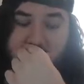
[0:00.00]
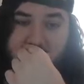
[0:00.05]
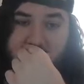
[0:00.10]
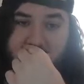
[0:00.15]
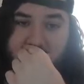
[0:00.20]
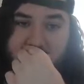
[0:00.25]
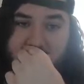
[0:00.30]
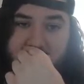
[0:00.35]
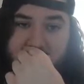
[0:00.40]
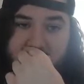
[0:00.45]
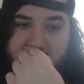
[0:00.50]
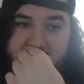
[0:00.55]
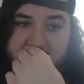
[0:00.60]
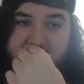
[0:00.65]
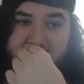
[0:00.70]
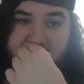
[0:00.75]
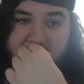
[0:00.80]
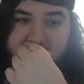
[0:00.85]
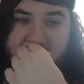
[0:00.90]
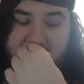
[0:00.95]

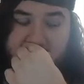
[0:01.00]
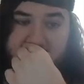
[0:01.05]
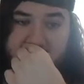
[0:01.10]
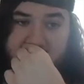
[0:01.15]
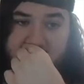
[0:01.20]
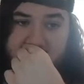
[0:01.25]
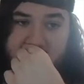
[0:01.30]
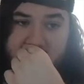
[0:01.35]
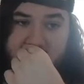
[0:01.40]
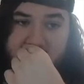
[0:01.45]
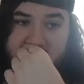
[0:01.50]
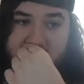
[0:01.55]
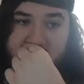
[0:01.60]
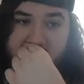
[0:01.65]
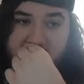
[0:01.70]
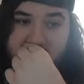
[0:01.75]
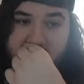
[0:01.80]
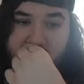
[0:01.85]
Nobody speaks.